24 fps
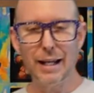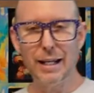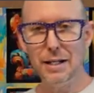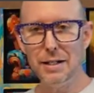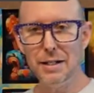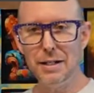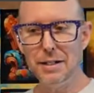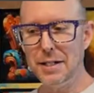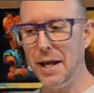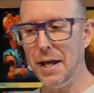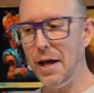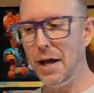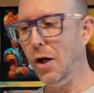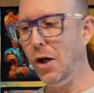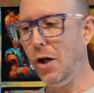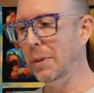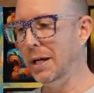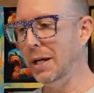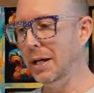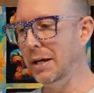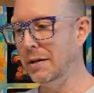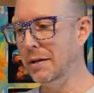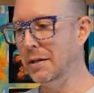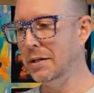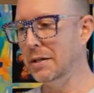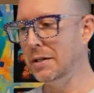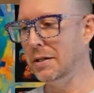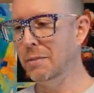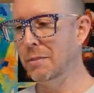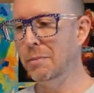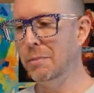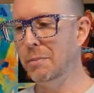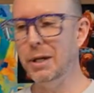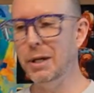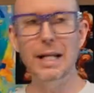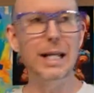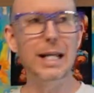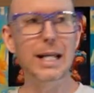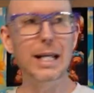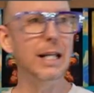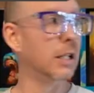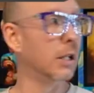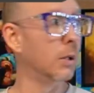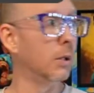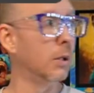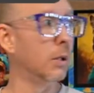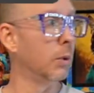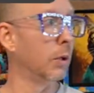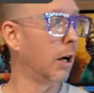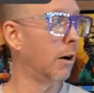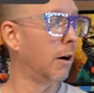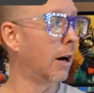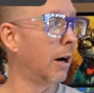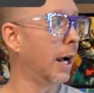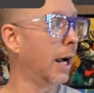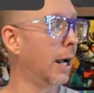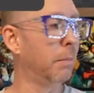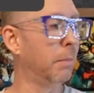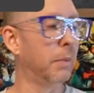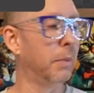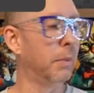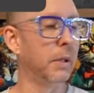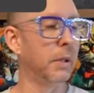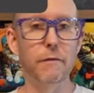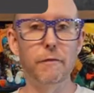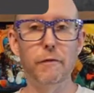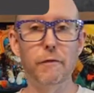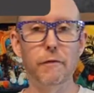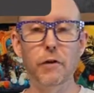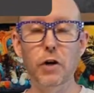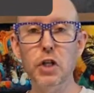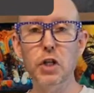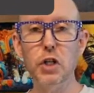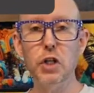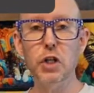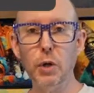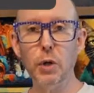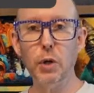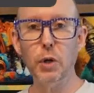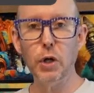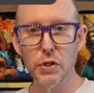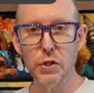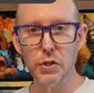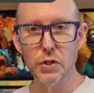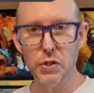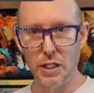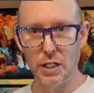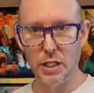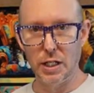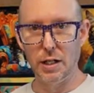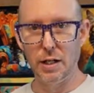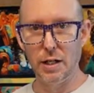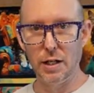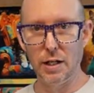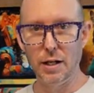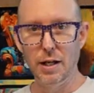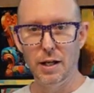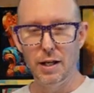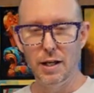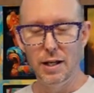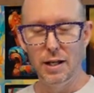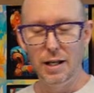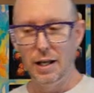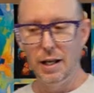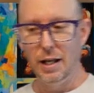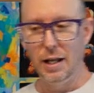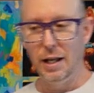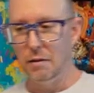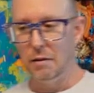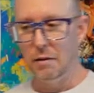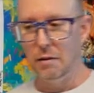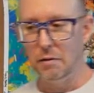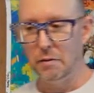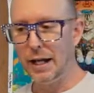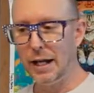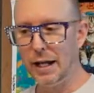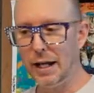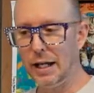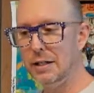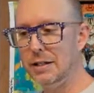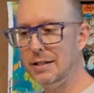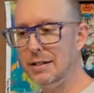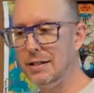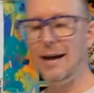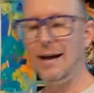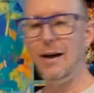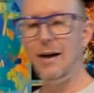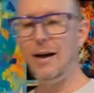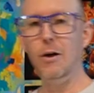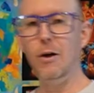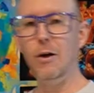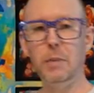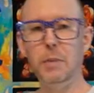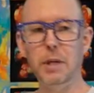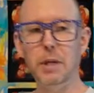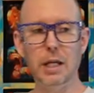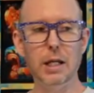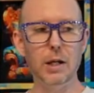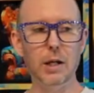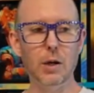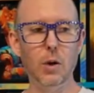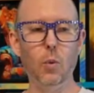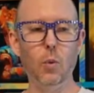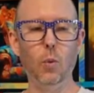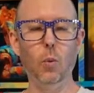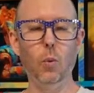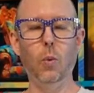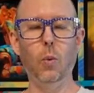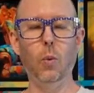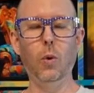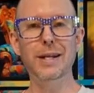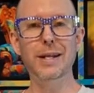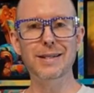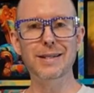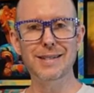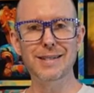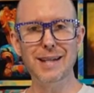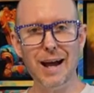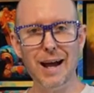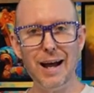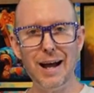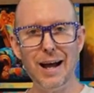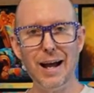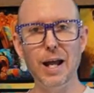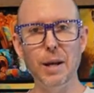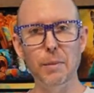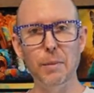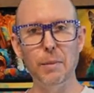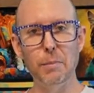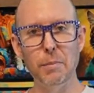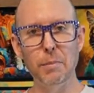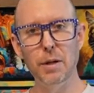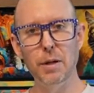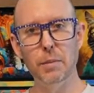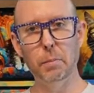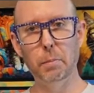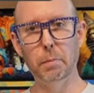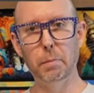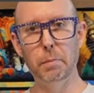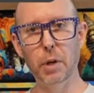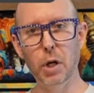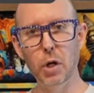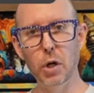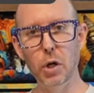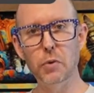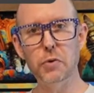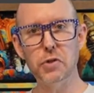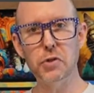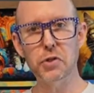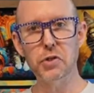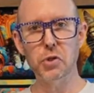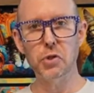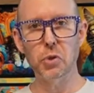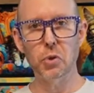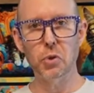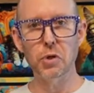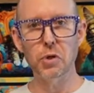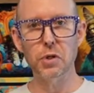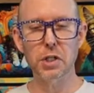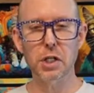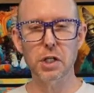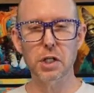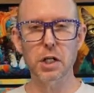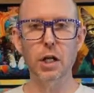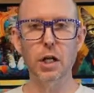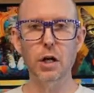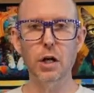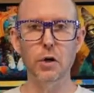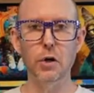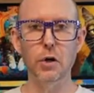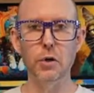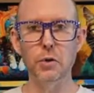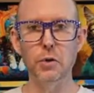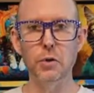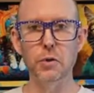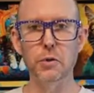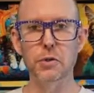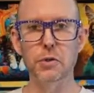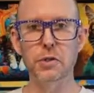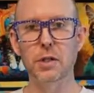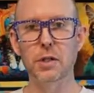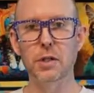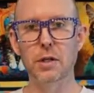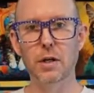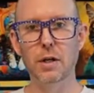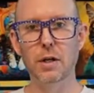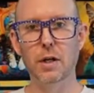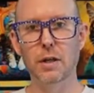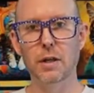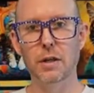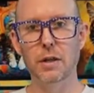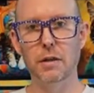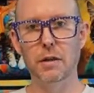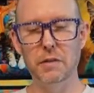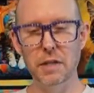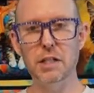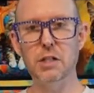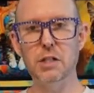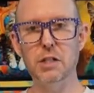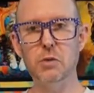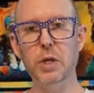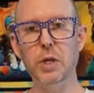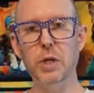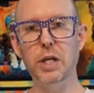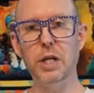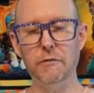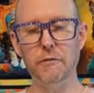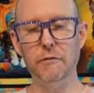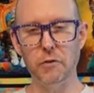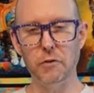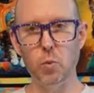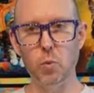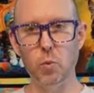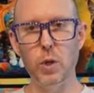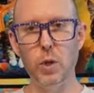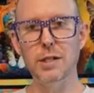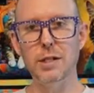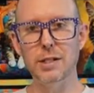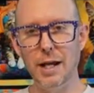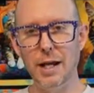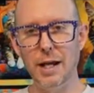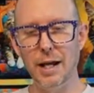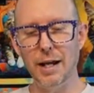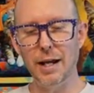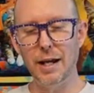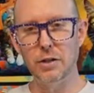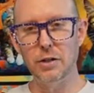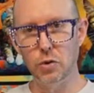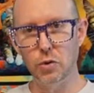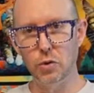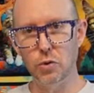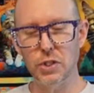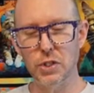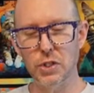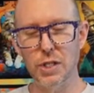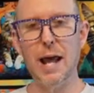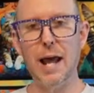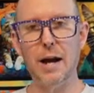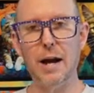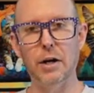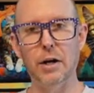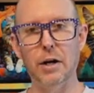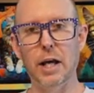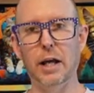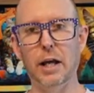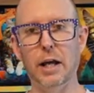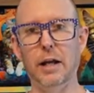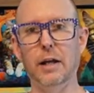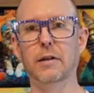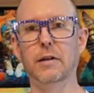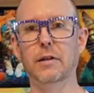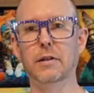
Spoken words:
can tell me, this is going to be an easy one, all right? But the first person that can tell me what time both stores close this week from Wednesday to Saturday.